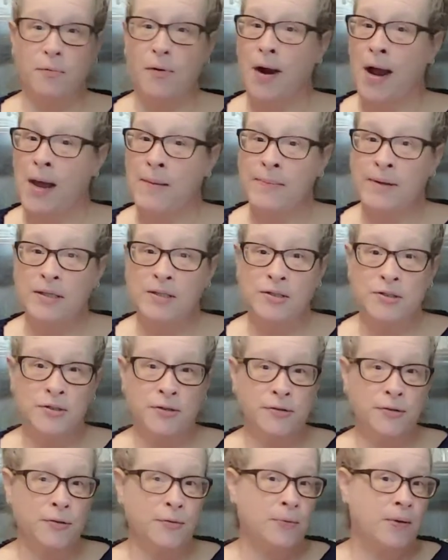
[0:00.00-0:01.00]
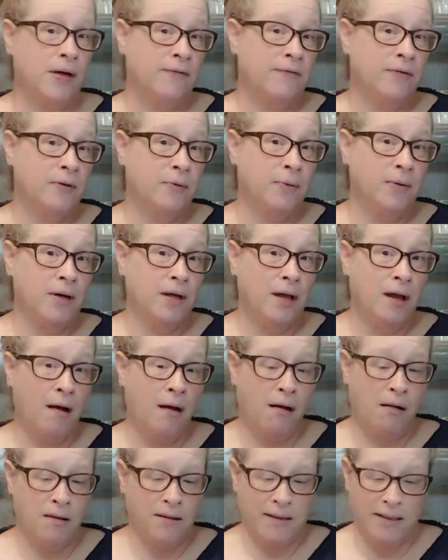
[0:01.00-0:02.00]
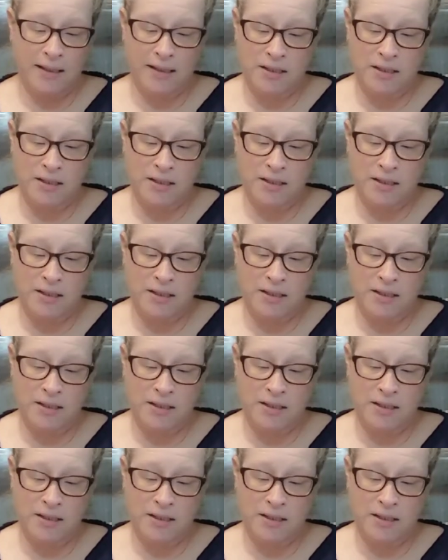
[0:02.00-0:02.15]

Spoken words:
priming sugar, whatever you want to call it.